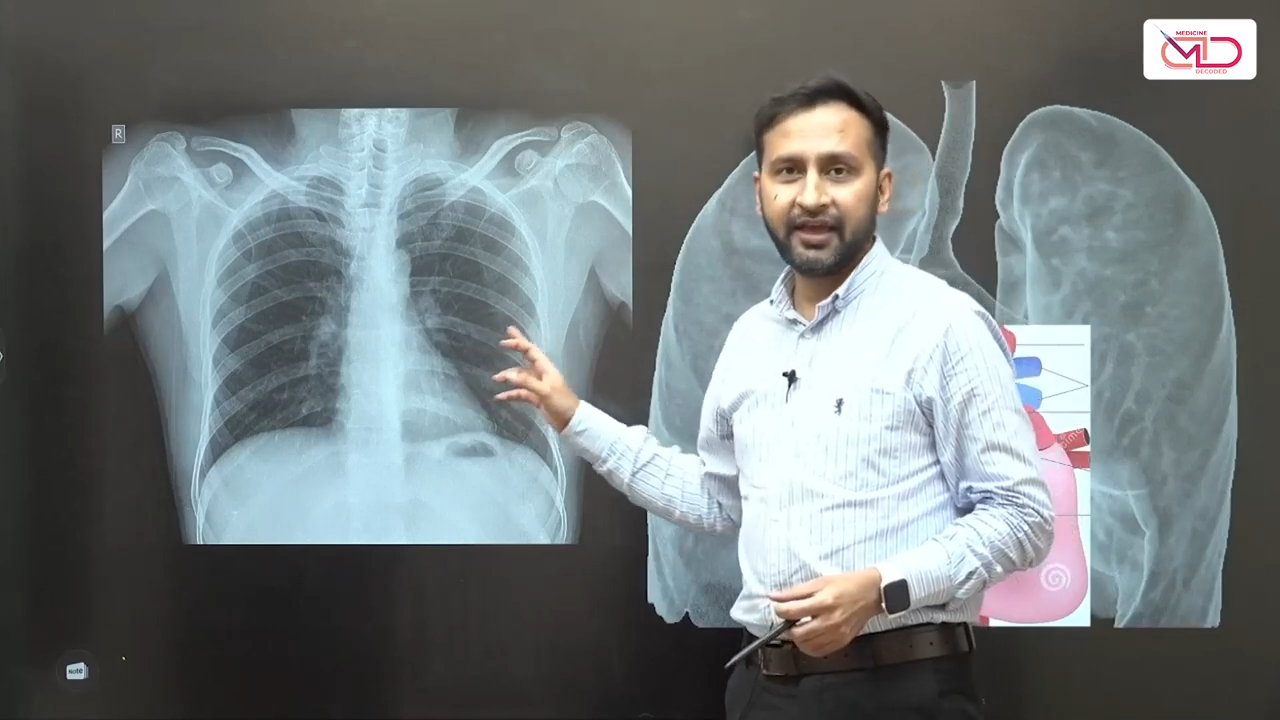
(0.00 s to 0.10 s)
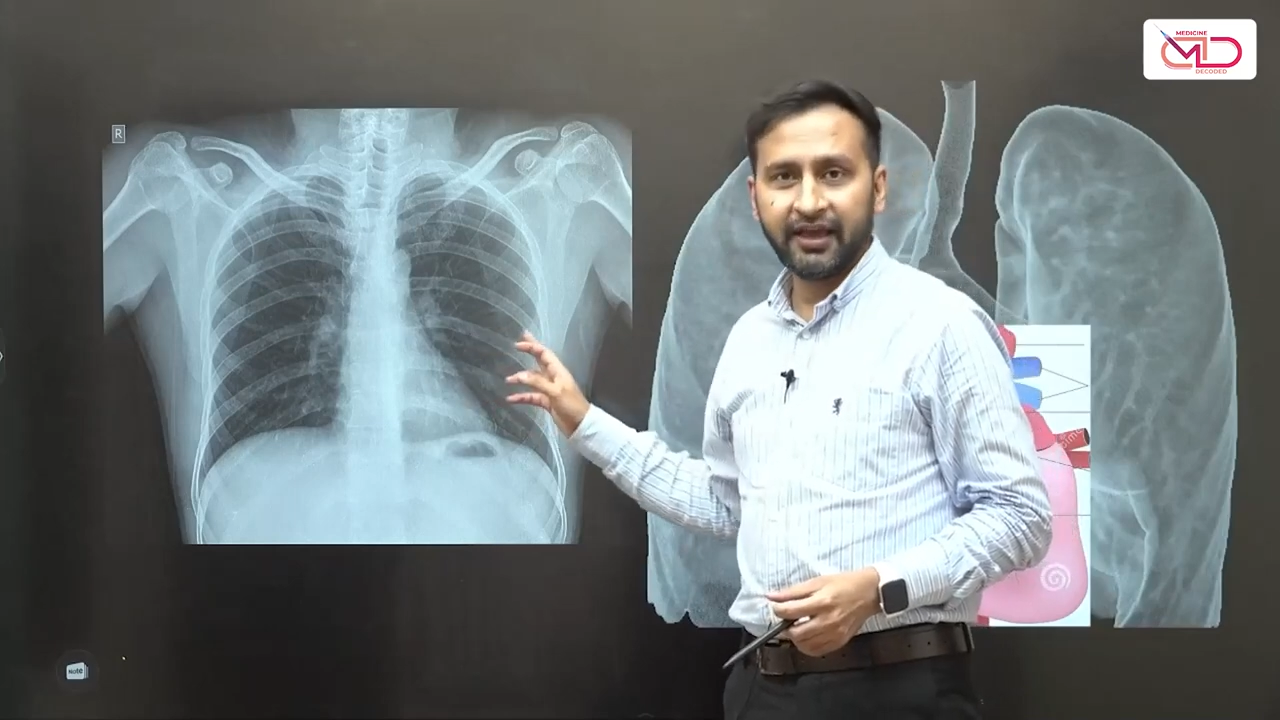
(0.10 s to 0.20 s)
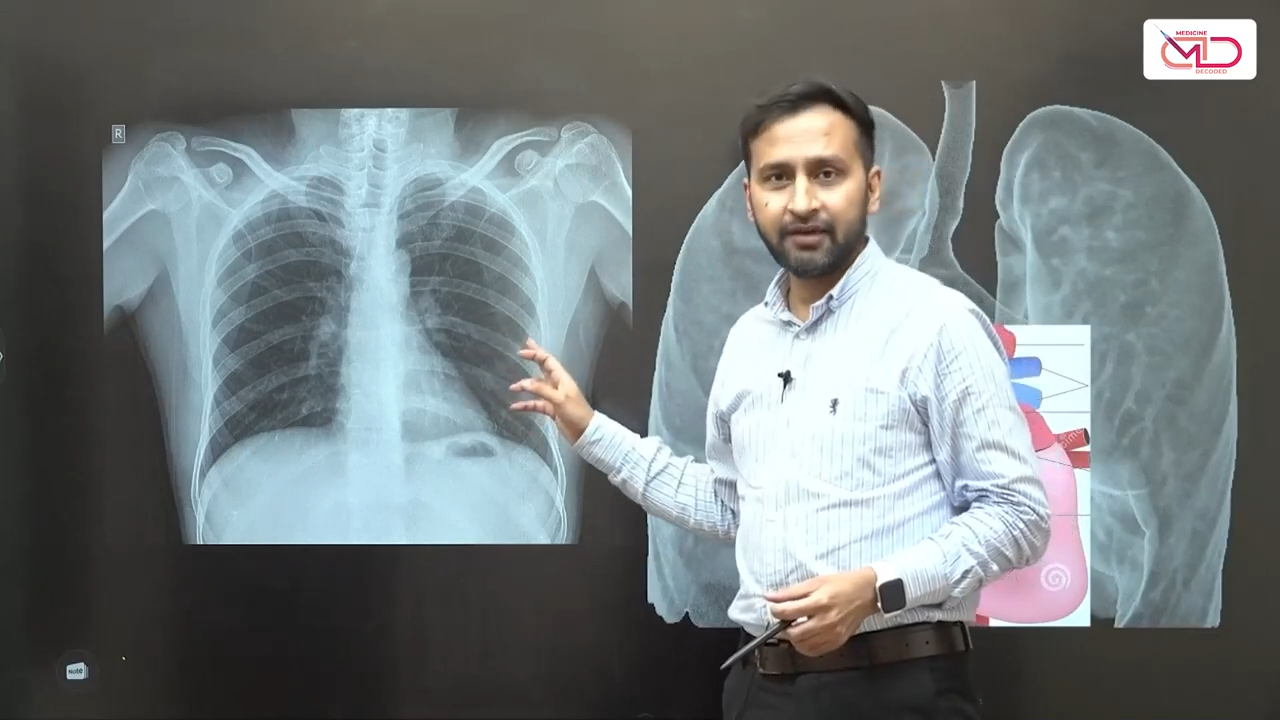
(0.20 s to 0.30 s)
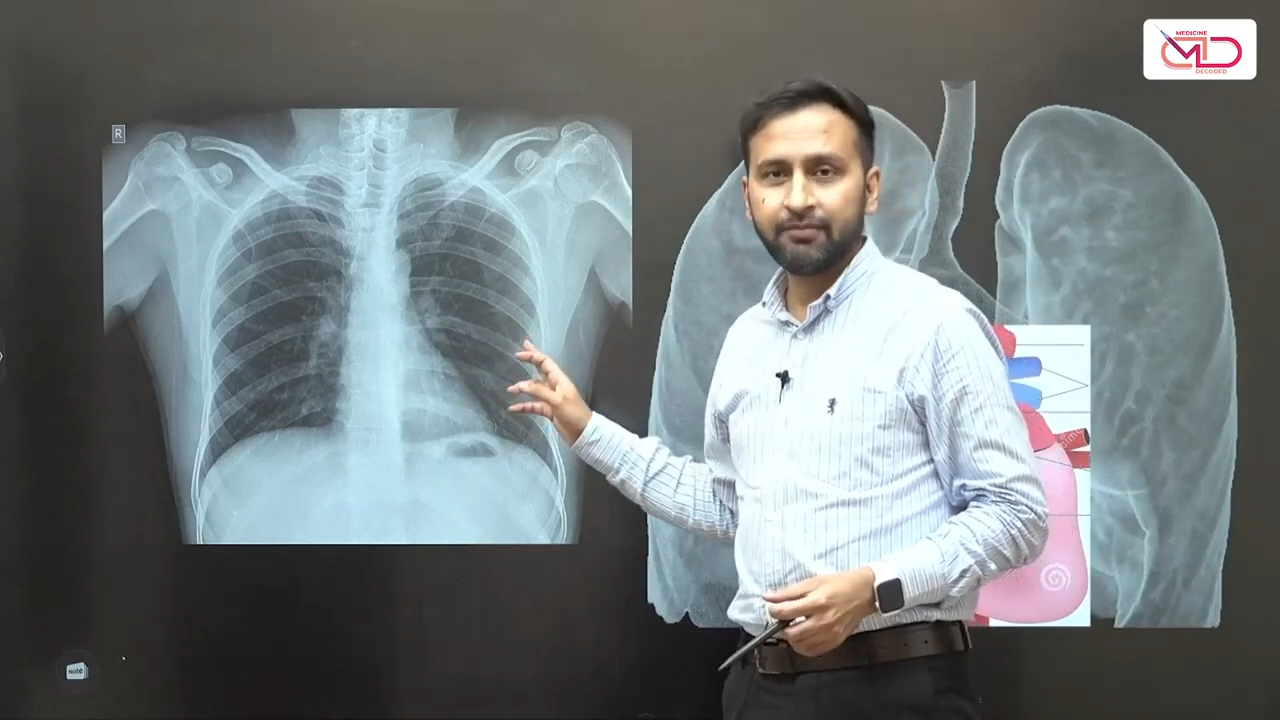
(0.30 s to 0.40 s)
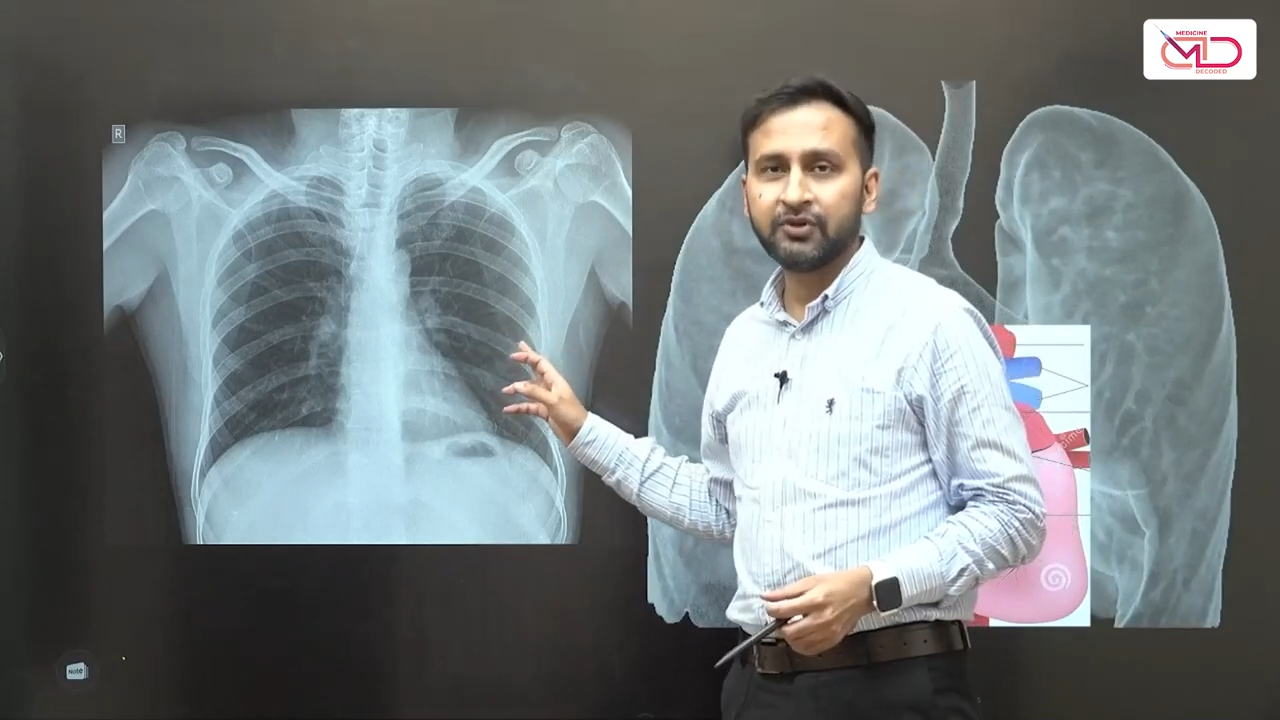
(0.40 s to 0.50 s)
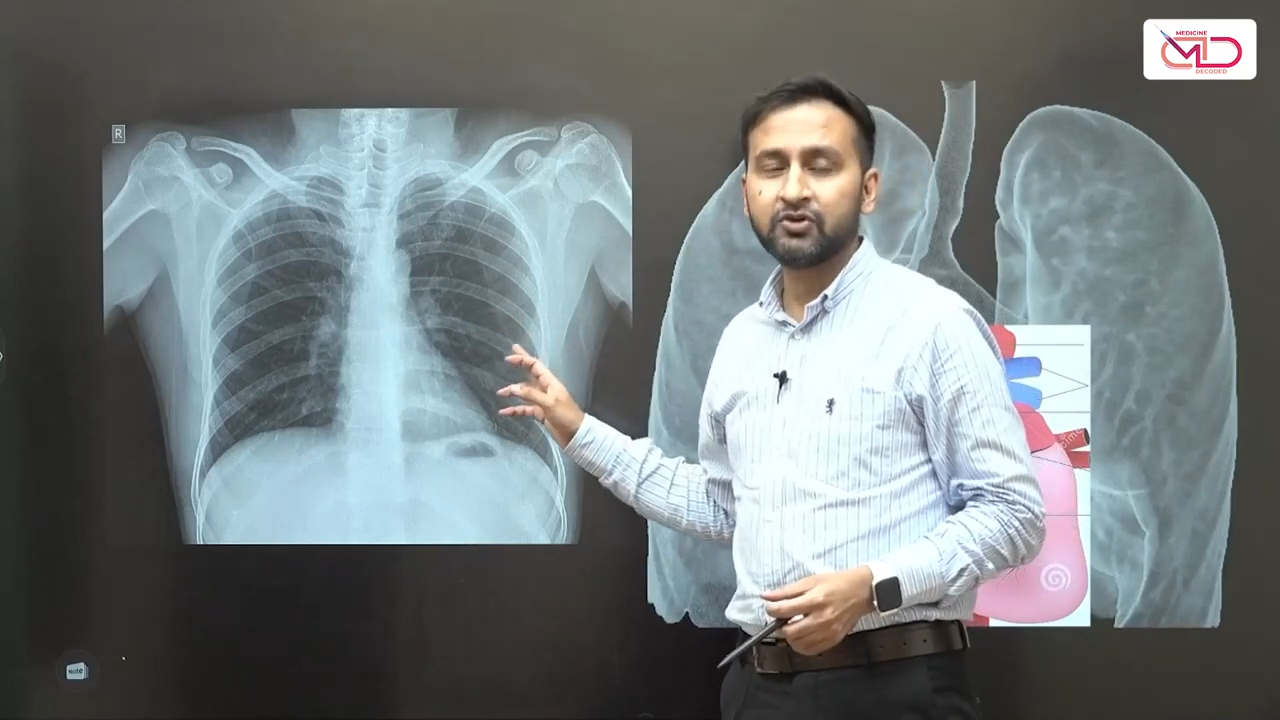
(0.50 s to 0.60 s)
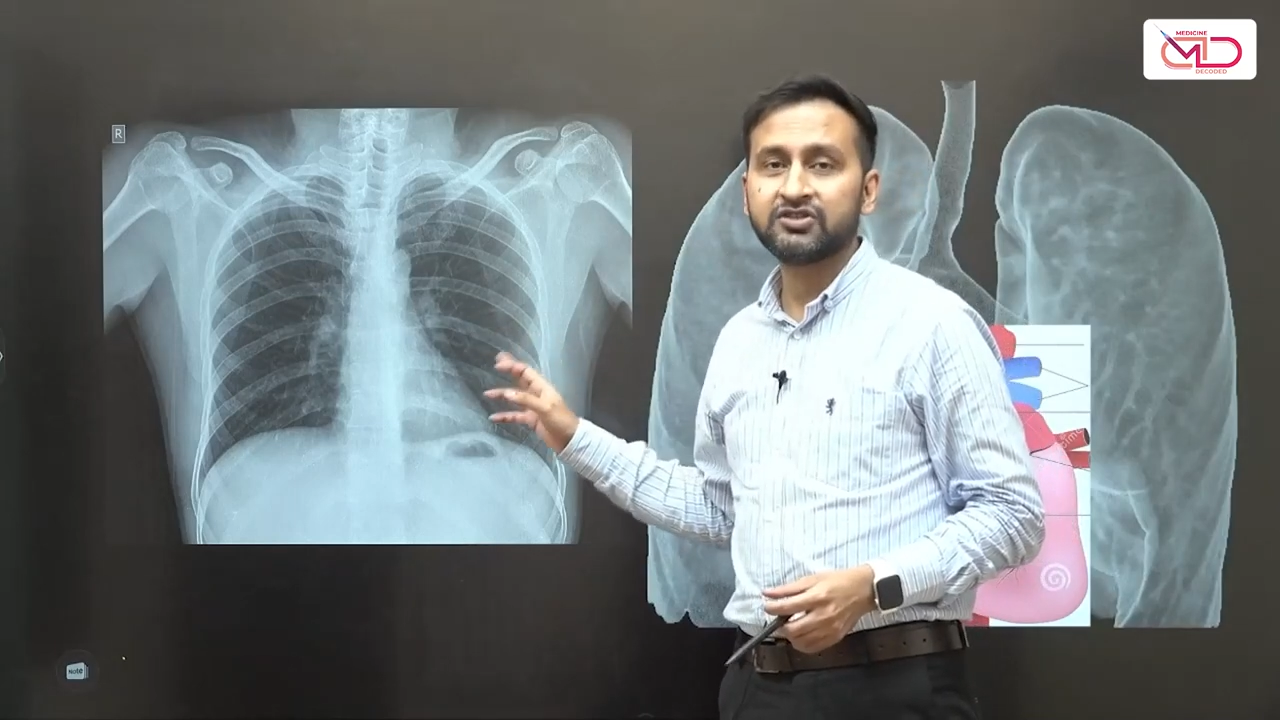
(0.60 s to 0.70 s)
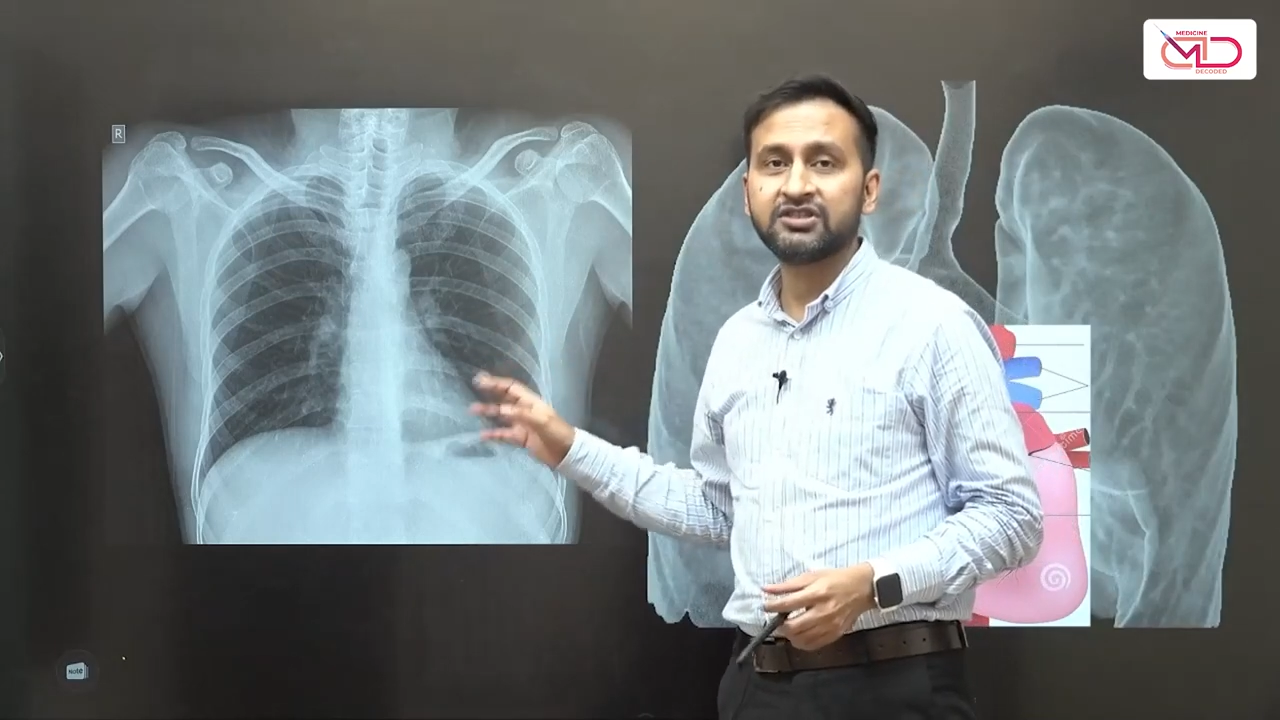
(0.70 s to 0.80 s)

air because